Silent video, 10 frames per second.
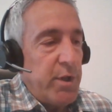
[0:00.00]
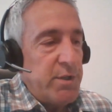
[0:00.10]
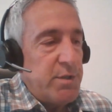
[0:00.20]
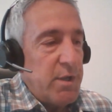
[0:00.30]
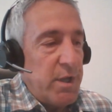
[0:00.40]

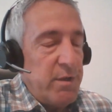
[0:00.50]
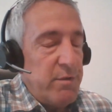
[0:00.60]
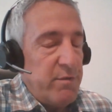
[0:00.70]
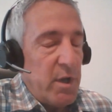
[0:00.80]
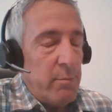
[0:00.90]
that's in
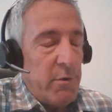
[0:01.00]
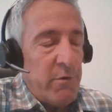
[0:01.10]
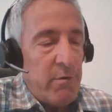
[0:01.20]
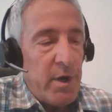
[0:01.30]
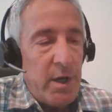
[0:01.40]

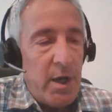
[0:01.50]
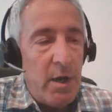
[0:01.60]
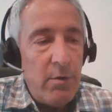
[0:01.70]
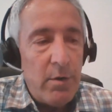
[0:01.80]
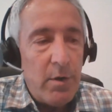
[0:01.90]
development right
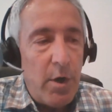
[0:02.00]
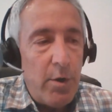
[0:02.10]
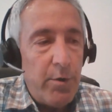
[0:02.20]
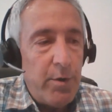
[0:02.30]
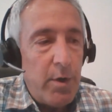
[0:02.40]
now
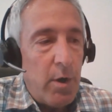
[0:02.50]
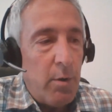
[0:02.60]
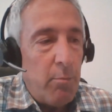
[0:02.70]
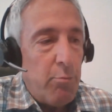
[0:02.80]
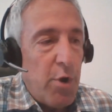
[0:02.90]
called
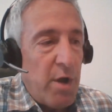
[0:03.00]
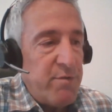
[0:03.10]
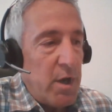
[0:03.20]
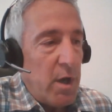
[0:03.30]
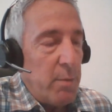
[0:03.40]

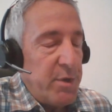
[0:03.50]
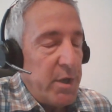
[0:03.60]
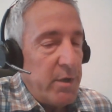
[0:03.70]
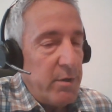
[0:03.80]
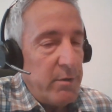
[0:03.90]
Bravia
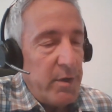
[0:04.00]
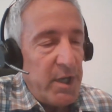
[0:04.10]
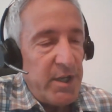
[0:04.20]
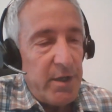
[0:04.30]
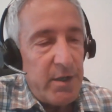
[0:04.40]
Updater,
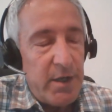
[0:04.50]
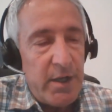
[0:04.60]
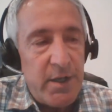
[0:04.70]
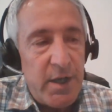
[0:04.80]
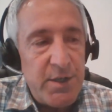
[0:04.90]
and it
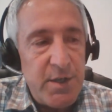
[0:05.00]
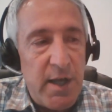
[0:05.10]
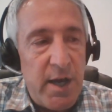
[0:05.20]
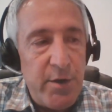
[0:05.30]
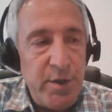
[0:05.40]
does
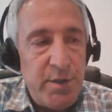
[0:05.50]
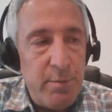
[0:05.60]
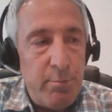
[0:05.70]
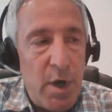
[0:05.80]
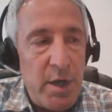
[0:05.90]
allow you
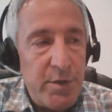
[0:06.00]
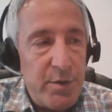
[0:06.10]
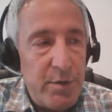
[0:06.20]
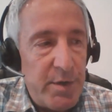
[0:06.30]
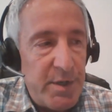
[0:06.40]
to
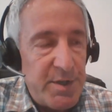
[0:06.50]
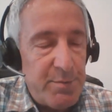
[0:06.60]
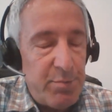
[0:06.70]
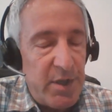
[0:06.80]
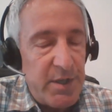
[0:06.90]
monitor the
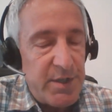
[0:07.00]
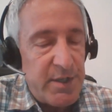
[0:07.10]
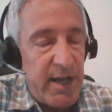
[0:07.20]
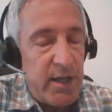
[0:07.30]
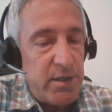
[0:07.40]
display
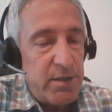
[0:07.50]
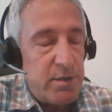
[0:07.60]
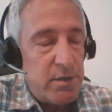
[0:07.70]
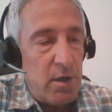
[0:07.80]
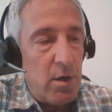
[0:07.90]

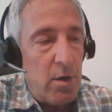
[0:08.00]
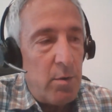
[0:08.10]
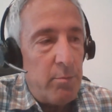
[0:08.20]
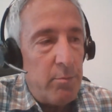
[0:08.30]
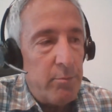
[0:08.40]
status
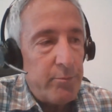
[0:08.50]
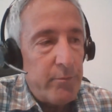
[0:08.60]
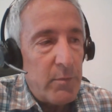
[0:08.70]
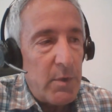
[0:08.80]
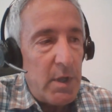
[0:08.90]

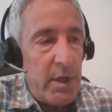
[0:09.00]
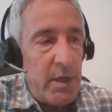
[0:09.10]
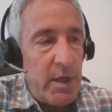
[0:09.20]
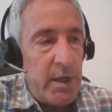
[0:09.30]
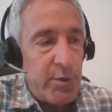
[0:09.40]

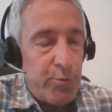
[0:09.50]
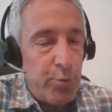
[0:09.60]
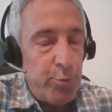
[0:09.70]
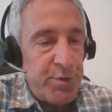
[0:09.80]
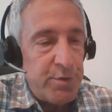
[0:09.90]
in
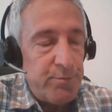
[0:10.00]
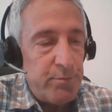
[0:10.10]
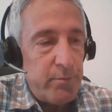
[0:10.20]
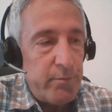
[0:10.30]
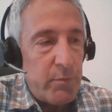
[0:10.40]
groups,
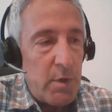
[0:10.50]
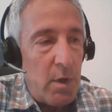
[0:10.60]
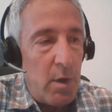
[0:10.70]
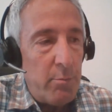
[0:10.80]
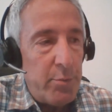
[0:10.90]

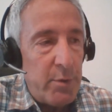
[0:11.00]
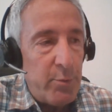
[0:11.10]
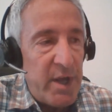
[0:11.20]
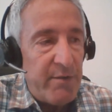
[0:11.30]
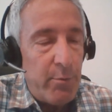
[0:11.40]
but
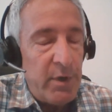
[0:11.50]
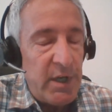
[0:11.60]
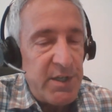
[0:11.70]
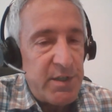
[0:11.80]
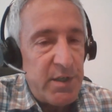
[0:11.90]
we haven't
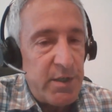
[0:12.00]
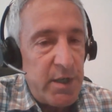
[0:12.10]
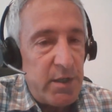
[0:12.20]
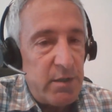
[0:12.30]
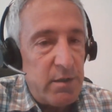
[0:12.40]
released it
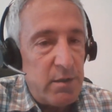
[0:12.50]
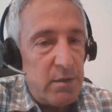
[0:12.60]
yet.